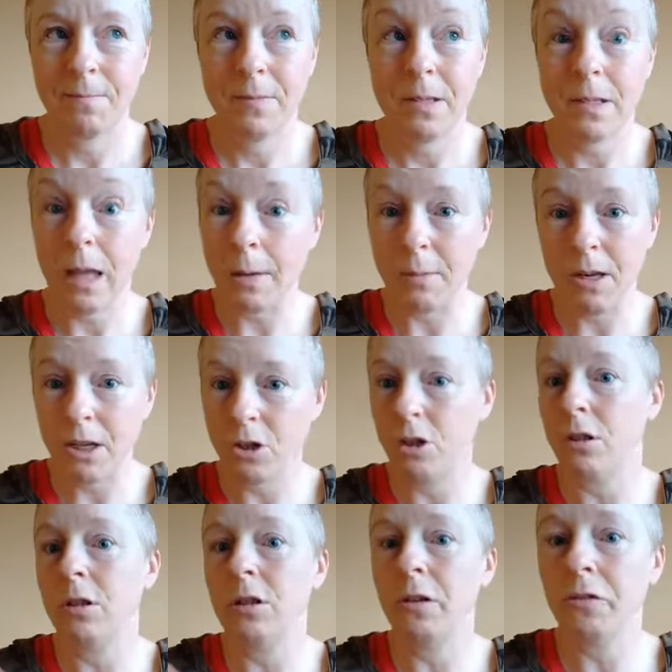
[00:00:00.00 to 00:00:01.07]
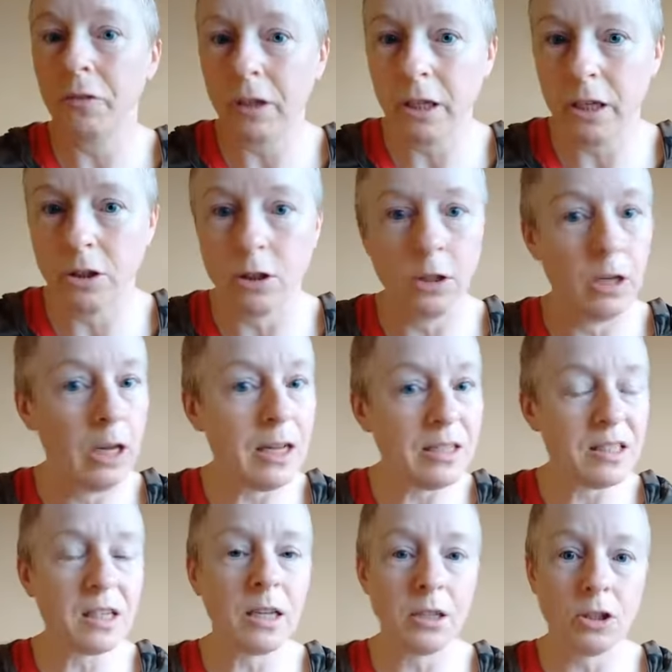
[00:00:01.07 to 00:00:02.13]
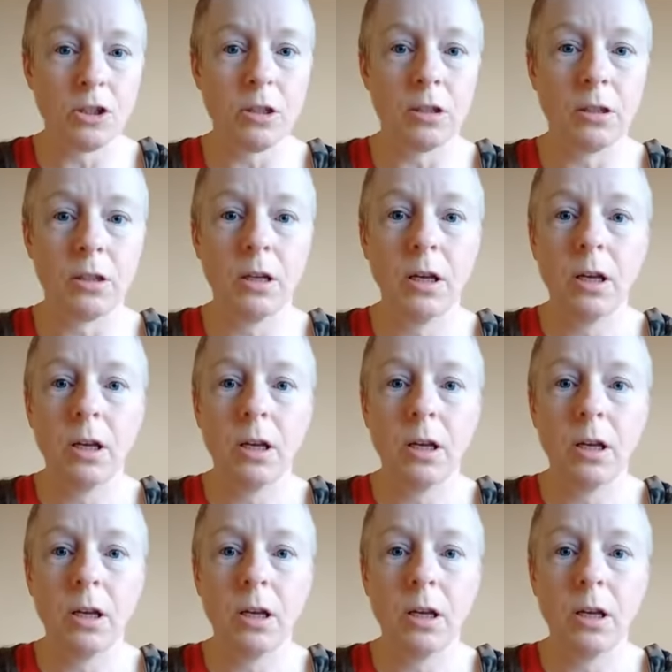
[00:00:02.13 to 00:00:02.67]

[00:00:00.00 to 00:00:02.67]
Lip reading: same kitchen, different kitchen, it's kitchen.